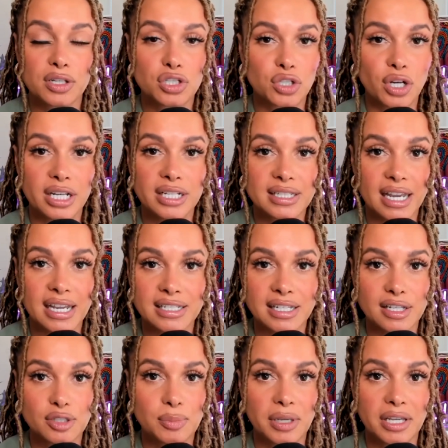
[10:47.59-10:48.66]
train takes
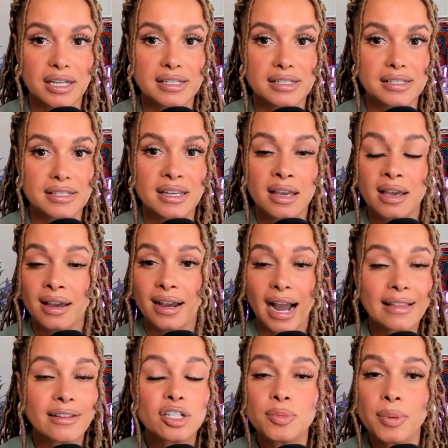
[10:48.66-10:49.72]
us, because
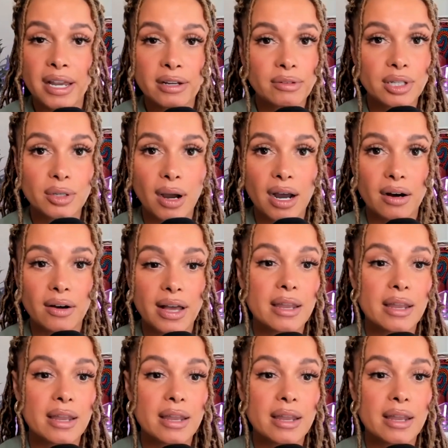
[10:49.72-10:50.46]
Kyler's playing really well,